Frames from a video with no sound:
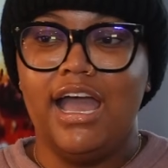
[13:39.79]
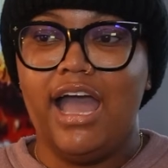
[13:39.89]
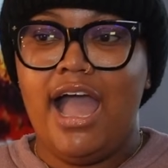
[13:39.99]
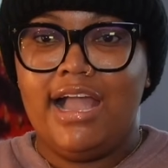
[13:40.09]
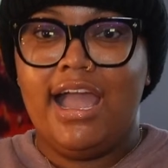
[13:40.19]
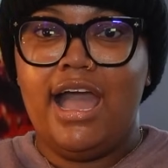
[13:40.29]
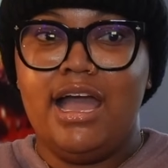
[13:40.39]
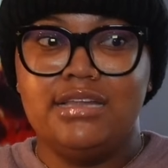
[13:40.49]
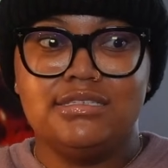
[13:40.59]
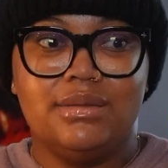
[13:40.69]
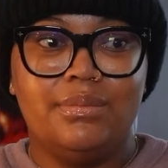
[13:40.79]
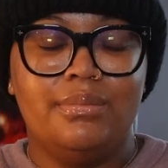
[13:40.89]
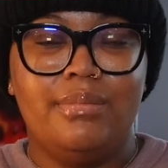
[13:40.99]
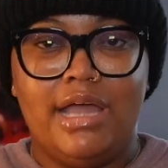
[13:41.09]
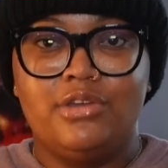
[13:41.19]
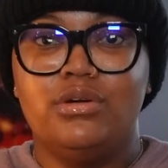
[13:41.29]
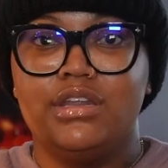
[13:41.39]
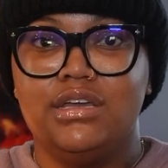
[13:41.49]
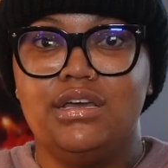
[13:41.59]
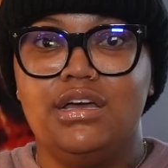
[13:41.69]
I got my
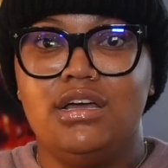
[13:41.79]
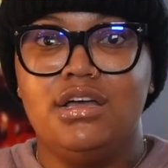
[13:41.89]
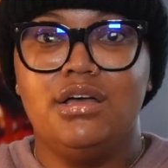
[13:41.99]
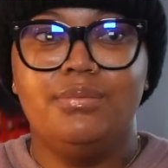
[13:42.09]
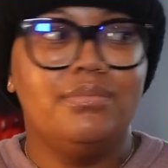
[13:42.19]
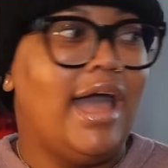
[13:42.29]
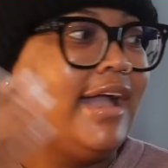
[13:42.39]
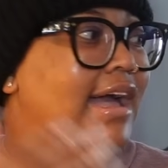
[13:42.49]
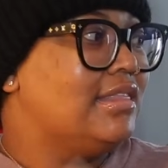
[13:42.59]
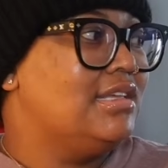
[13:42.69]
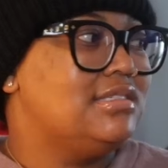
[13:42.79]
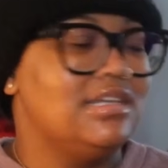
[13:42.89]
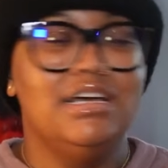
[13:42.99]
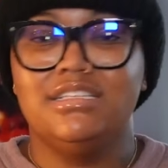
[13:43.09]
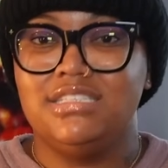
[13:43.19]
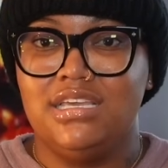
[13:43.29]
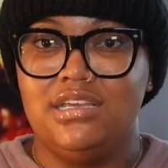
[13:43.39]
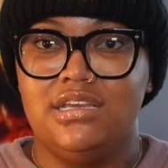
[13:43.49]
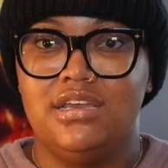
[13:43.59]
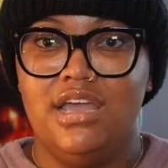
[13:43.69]
daughter, I got this
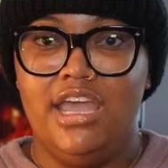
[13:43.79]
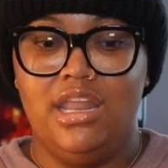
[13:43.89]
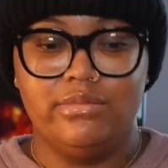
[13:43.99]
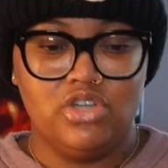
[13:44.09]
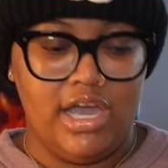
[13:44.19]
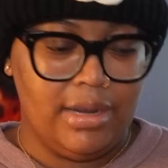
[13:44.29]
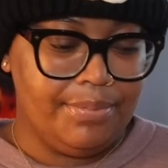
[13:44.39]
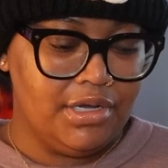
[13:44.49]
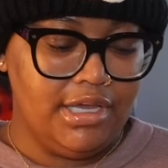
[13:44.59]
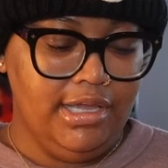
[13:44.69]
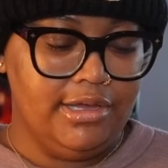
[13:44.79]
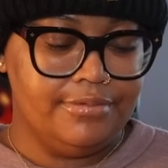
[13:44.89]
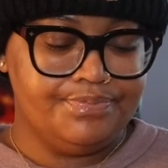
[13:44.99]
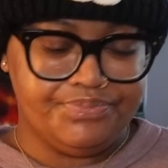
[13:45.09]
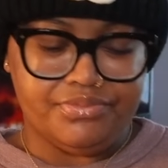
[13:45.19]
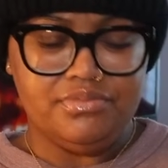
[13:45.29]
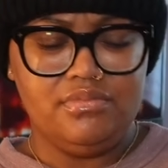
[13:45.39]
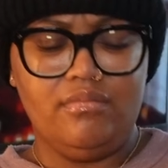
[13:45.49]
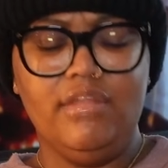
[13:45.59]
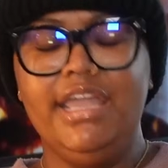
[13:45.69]
husky, and I'm trying to put him
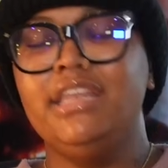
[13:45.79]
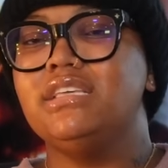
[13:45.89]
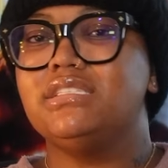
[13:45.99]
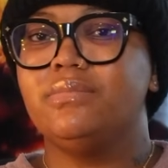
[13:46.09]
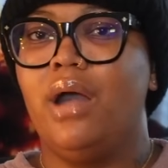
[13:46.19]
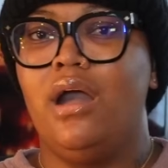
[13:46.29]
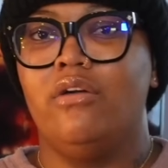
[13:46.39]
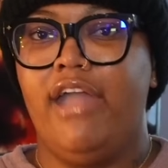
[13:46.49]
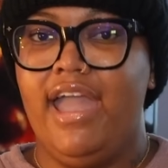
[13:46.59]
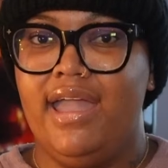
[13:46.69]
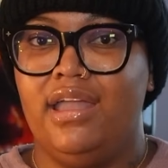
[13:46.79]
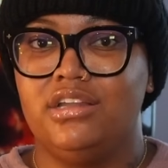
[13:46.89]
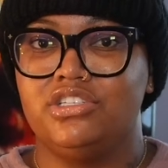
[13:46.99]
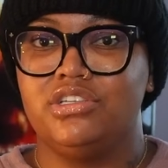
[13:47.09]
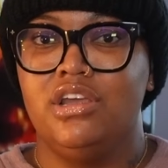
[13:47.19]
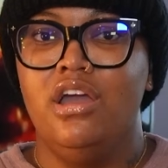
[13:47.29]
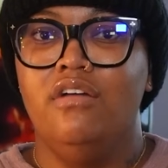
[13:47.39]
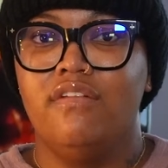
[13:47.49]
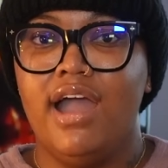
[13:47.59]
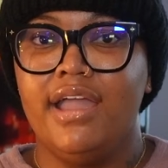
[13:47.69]
in this small cage,
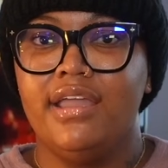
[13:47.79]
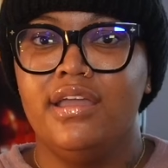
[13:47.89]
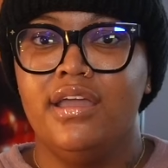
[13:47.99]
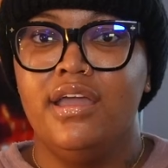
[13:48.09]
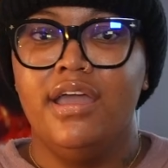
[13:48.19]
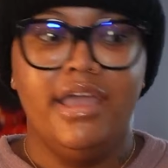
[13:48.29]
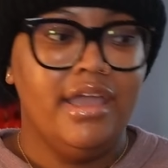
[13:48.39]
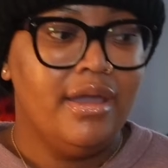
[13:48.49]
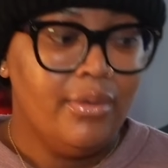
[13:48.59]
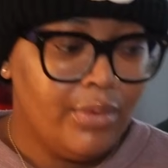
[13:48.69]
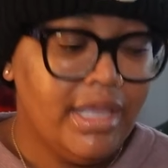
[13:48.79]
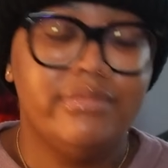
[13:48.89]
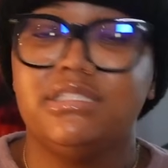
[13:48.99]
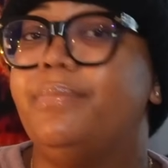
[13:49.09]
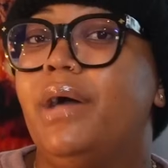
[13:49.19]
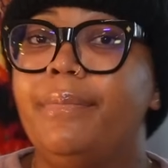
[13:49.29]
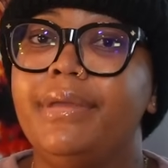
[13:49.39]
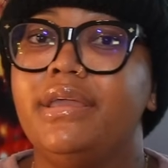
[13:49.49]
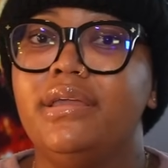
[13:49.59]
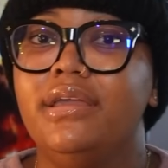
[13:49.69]
right? When he was a
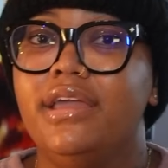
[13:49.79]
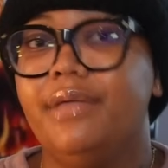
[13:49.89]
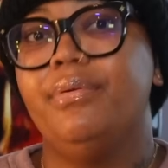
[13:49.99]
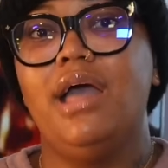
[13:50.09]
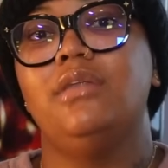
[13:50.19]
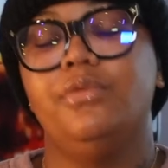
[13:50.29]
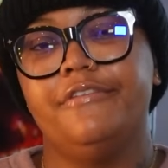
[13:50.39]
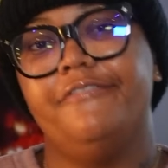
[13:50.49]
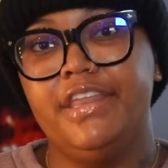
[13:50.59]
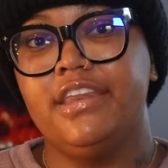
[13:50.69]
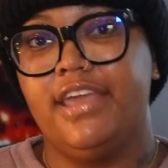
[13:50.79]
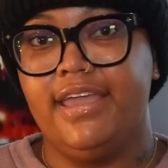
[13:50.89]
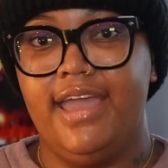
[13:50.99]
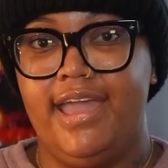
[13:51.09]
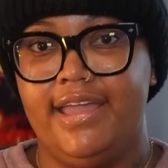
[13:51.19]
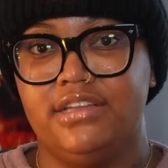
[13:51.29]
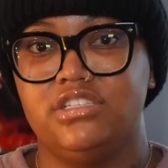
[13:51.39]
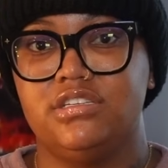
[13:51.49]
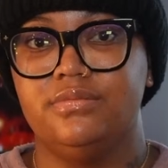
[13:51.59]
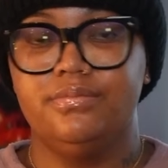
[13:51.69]
puppy, he probably would have fit in that
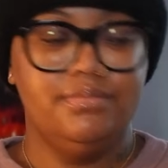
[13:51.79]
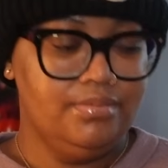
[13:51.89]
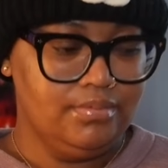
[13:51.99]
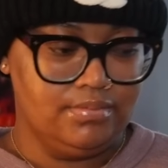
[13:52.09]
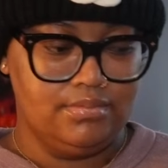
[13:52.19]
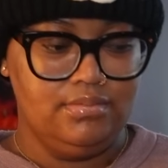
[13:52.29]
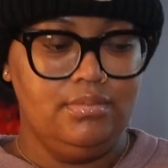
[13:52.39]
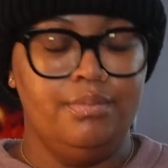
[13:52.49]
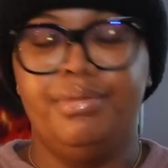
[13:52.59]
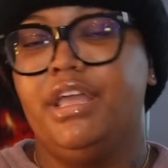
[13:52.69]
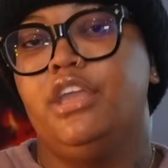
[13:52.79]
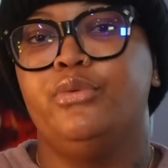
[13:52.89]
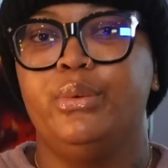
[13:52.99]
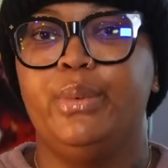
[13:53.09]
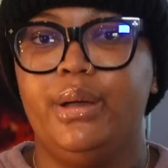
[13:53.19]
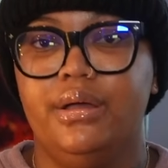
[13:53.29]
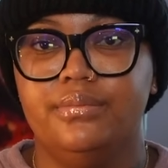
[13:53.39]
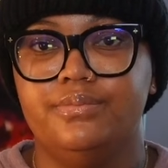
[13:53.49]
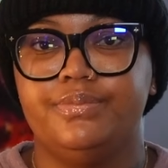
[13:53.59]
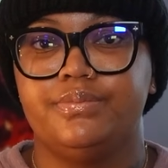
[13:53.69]
cage. But he grew
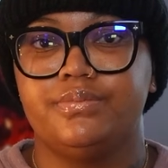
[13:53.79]
up.